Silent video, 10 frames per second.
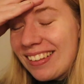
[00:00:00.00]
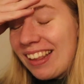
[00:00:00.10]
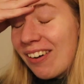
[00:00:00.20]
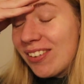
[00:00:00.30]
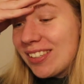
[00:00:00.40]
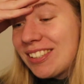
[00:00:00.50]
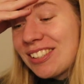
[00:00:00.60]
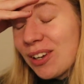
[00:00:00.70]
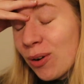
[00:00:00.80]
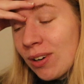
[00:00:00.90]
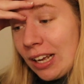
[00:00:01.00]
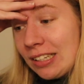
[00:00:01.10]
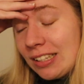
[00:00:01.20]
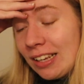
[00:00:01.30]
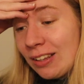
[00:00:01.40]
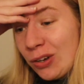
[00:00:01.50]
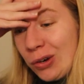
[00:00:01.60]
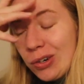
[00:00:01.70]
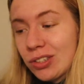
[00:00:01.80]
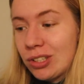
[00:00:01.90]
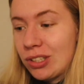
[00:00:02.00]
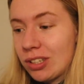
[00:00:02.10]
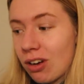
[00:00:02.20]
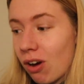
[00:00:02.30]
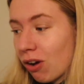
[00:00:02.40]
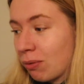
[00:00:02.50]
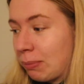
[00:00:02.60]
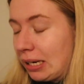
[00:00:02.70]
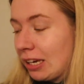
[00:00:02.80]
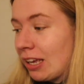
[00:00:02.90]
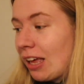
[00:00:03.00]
That was so nice. Like the girls called me,